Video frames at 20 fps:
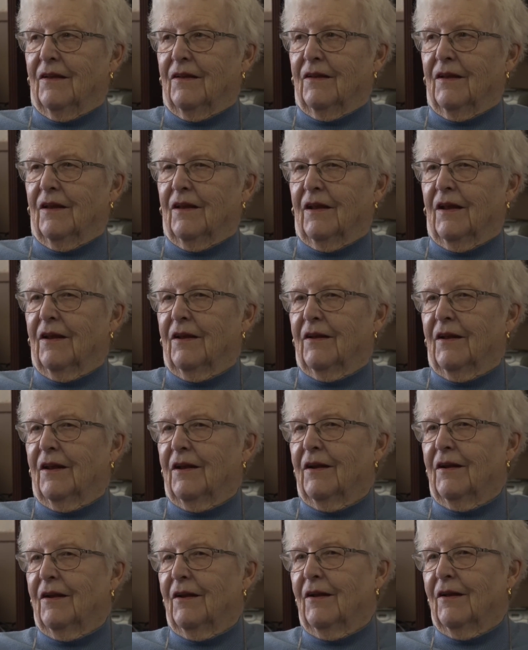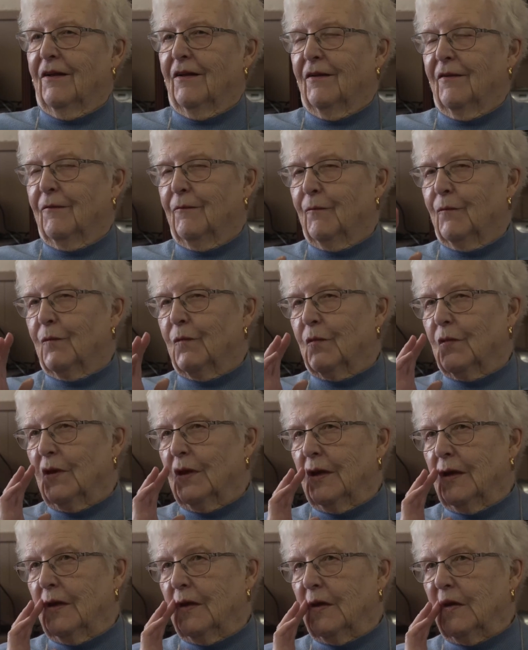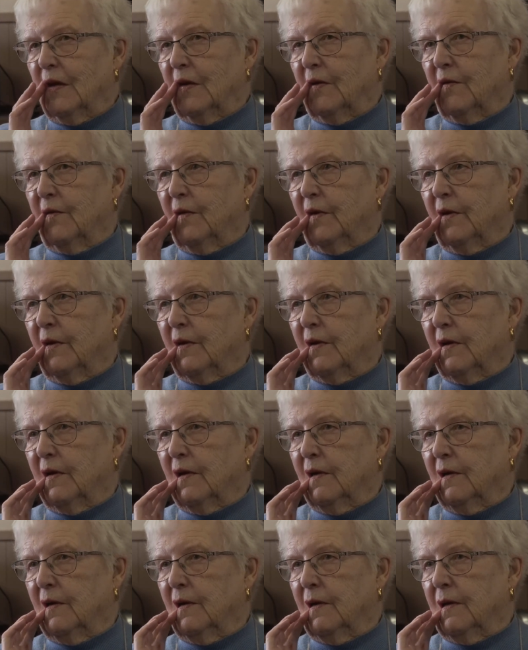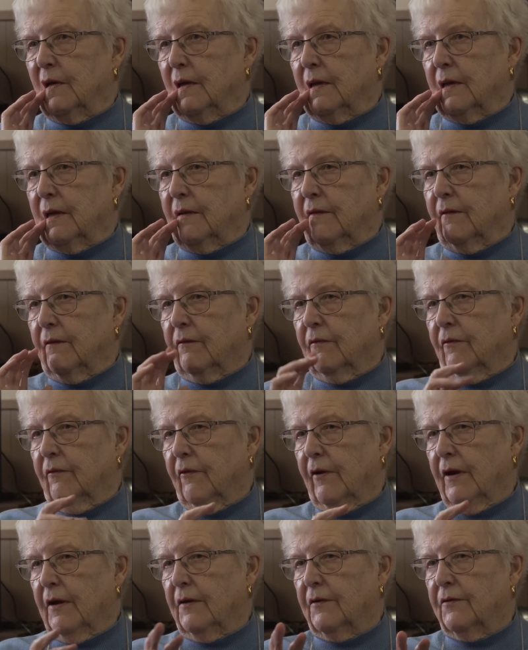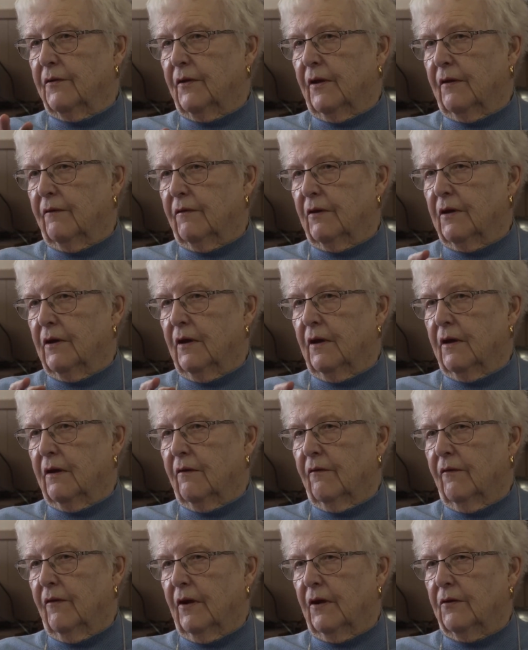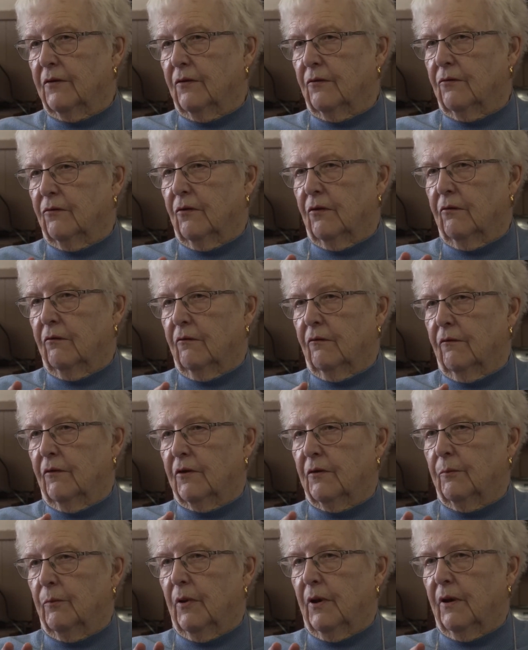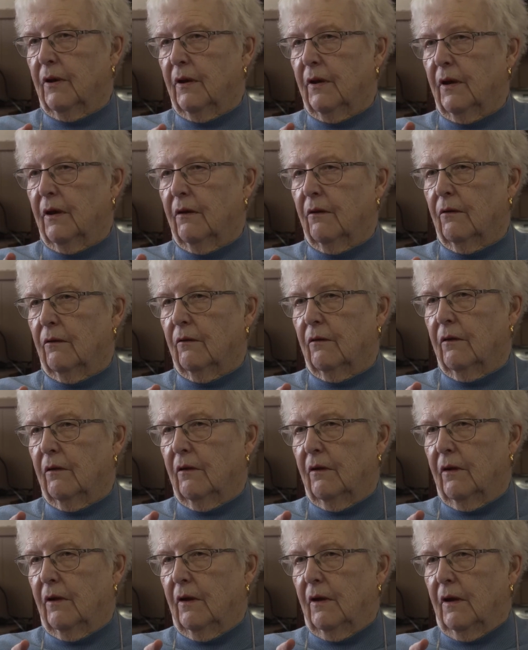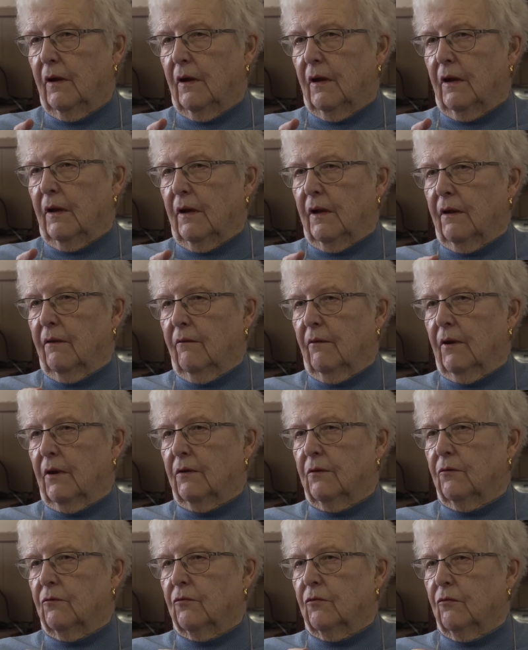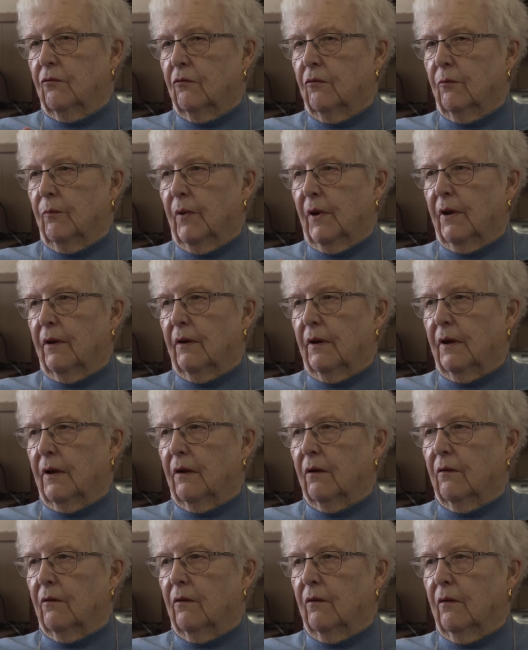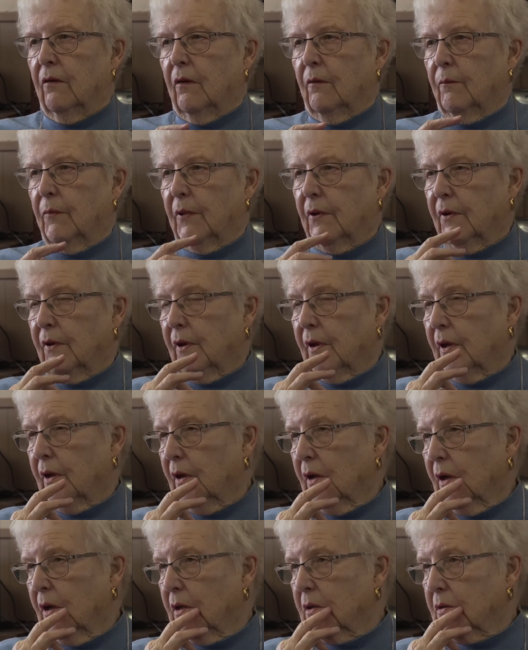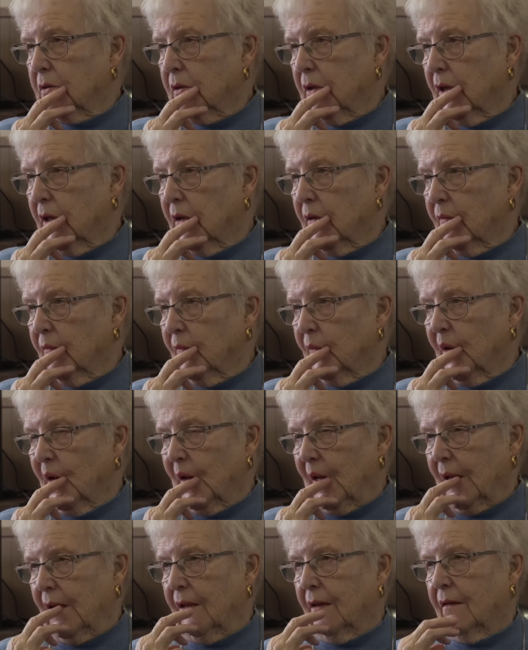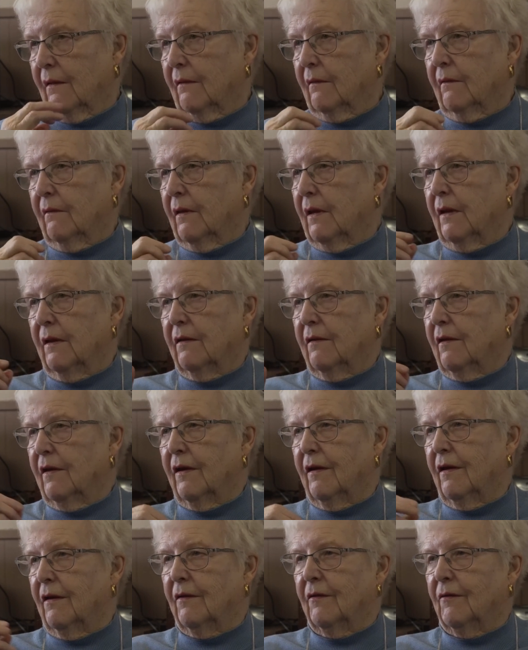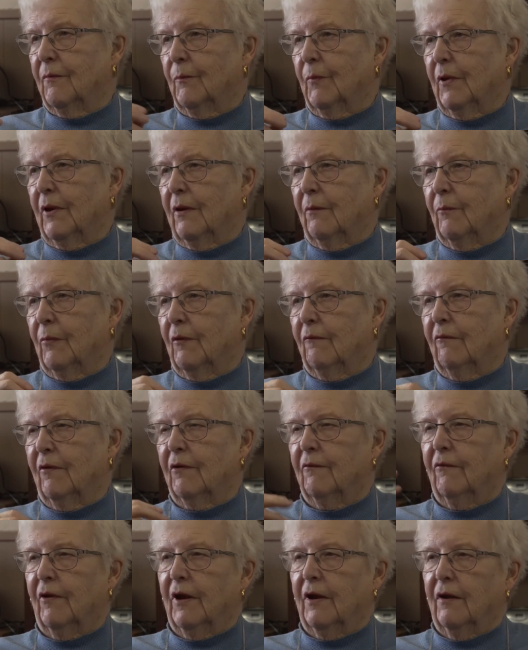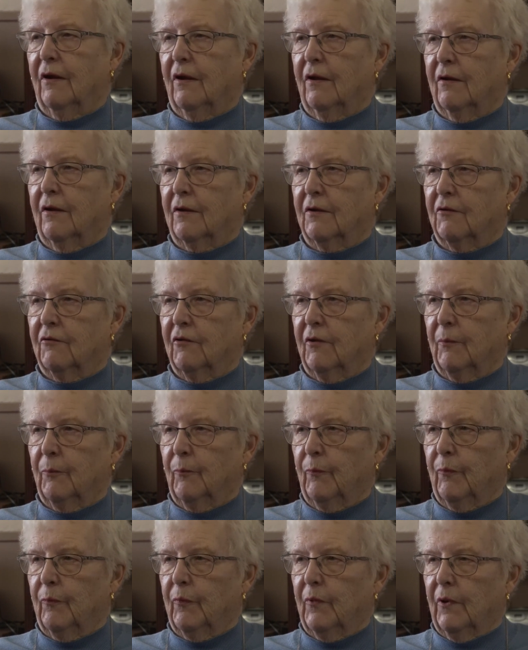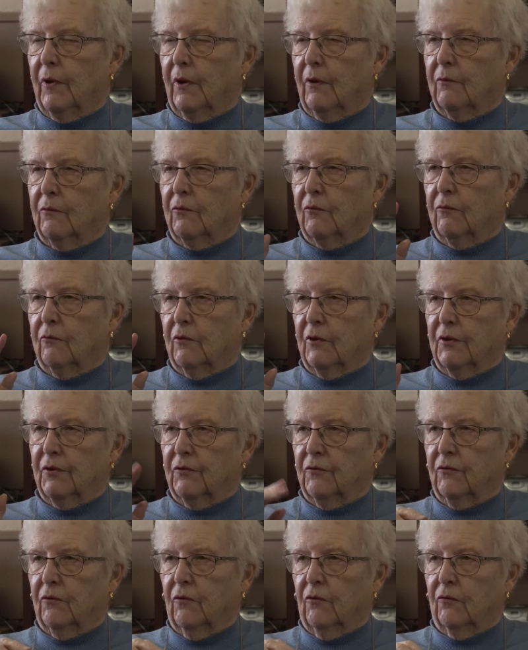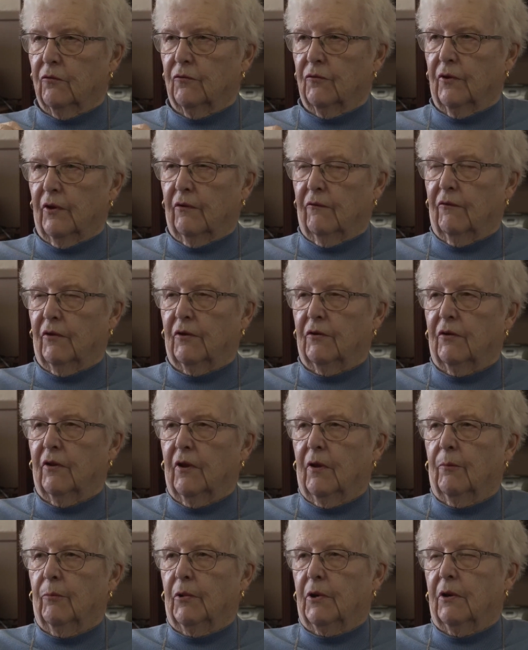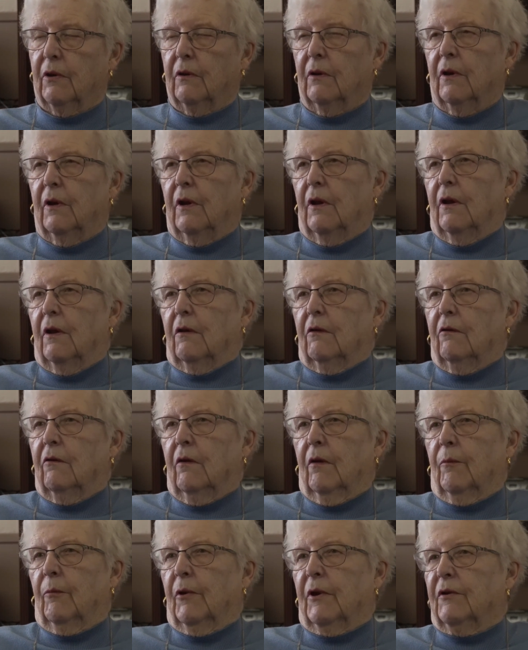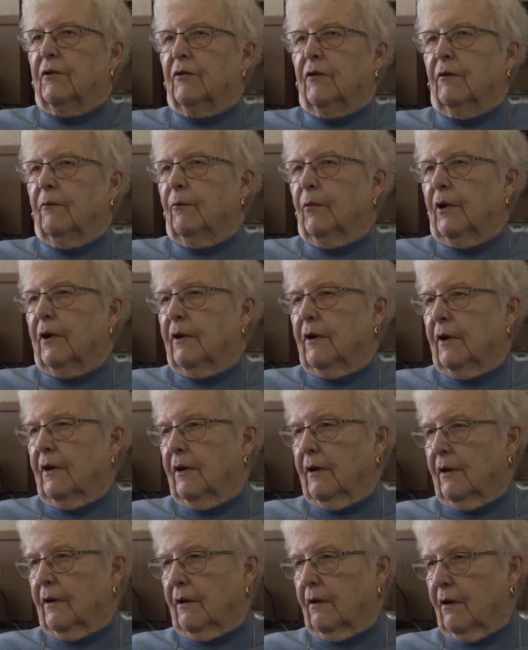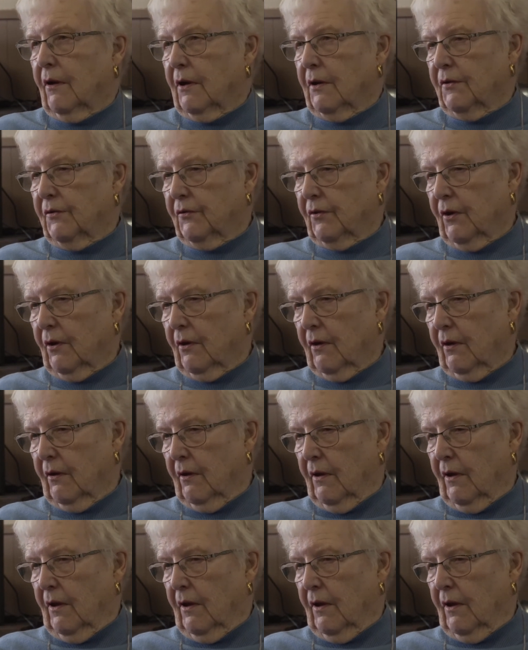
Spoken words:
And then there were friends, there was a lot of friends, so Toivo was bilingual. He went to school bilingual, but he lost a lot of, like, here he didn't speak, but we went on a trip out to East Coast and we stopped in Quebec somewhere, and the guy saw